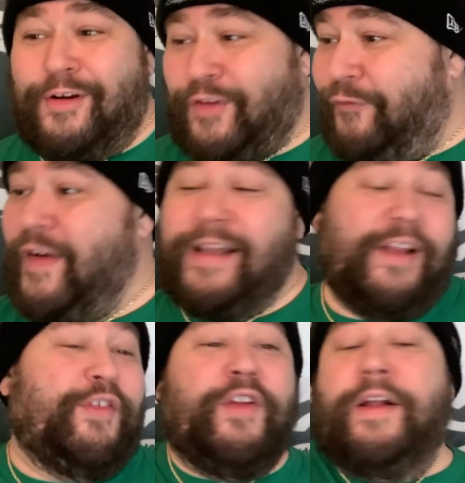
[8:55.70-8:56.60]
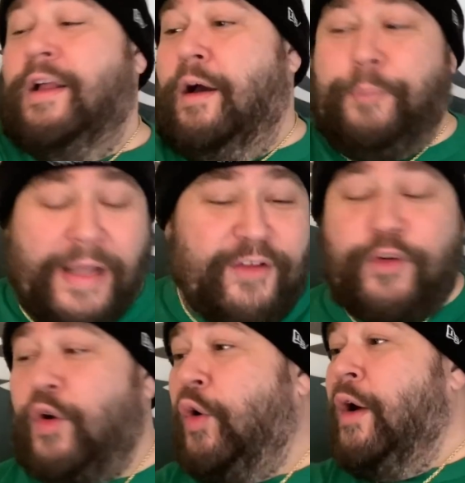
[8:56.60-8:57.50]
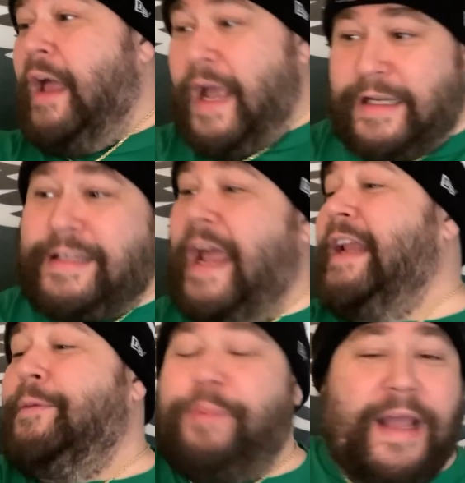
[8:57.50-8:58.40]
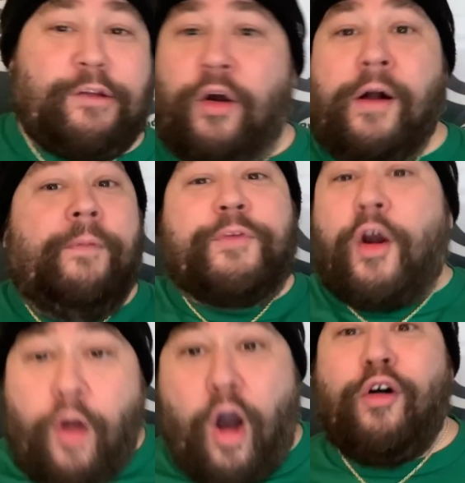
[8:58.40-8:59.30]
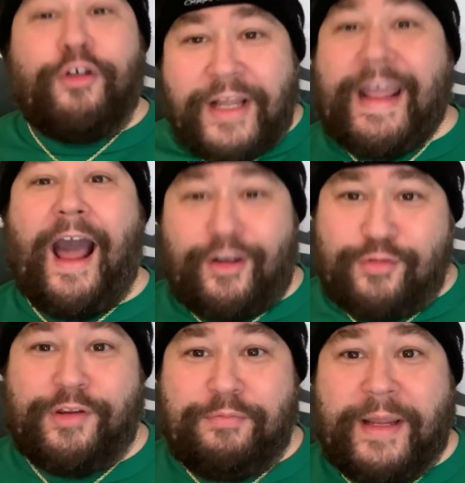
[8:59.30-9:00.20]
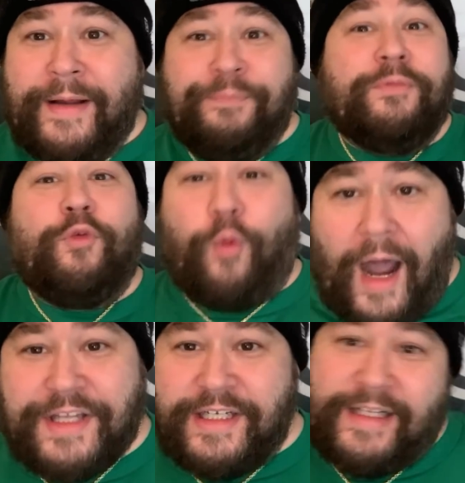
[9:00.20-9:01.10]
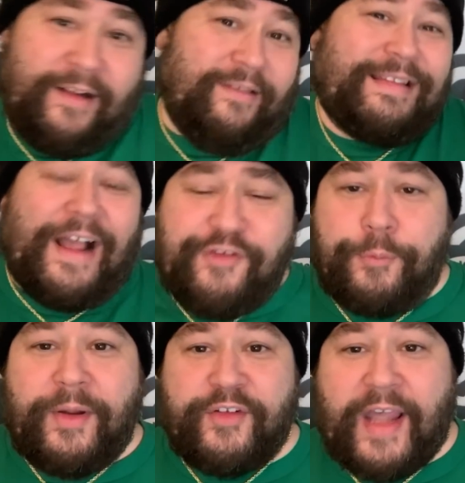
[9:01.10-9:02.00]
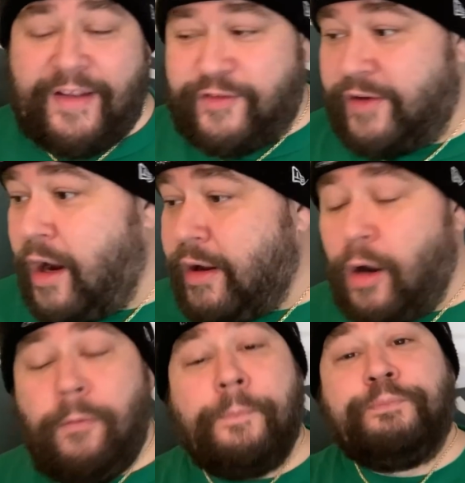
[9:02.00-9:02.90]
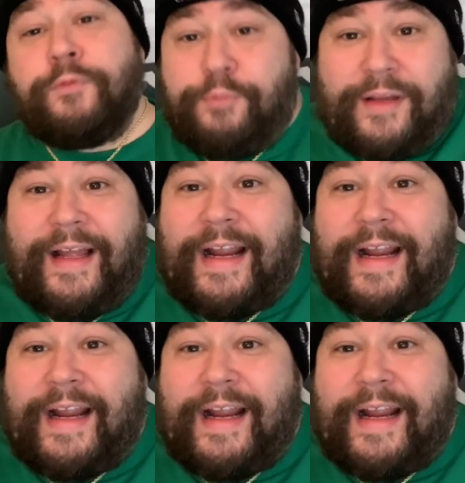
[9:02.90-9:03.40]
fitness, Pizzle, Entertainer, Bad Dog, they're all on the couch with me watching. That's the best case scenario. But like I